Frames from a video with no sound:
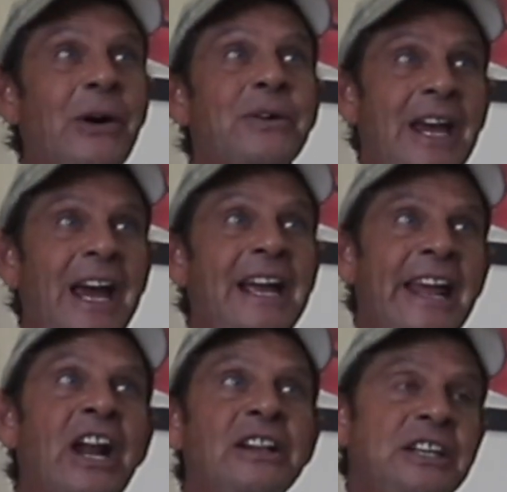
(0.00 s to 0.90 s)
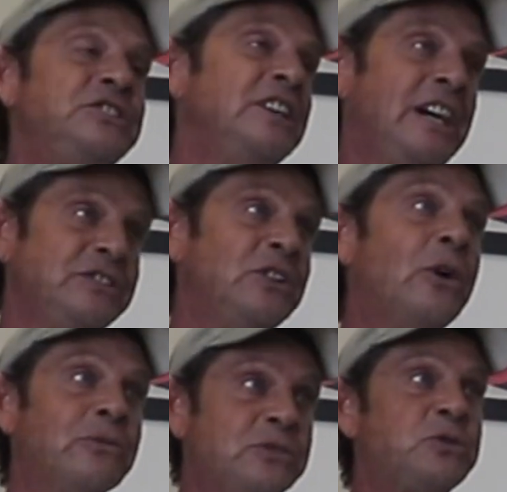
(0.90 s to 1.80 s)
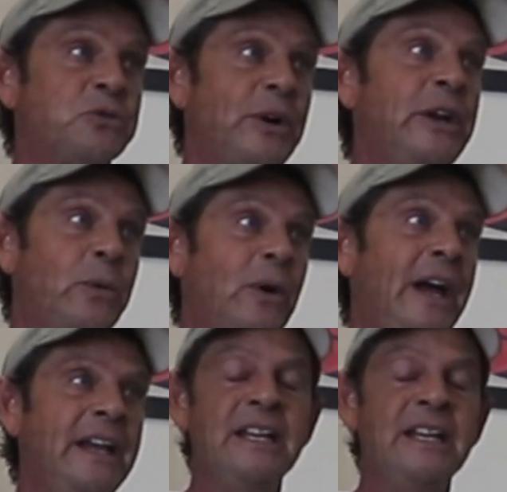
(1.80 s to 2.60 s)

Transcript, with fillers: Okay, and I'll let you guys know straight away.